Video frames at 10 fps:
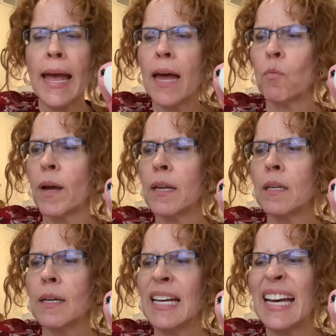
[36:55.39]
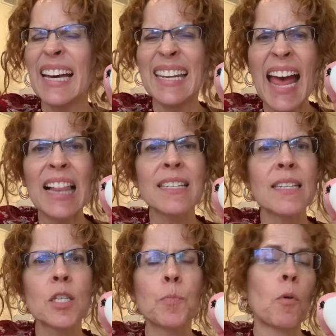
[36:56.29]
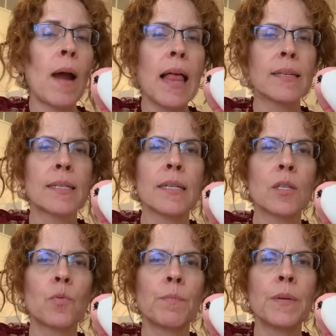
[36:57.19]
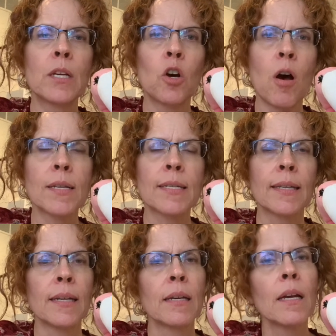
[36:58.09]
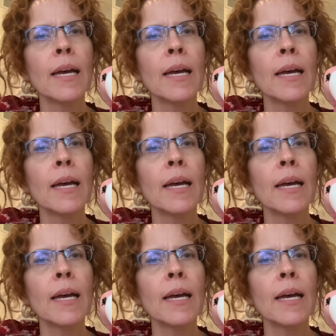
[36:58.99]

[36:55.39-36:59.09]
and when analysis paralysis would be costly.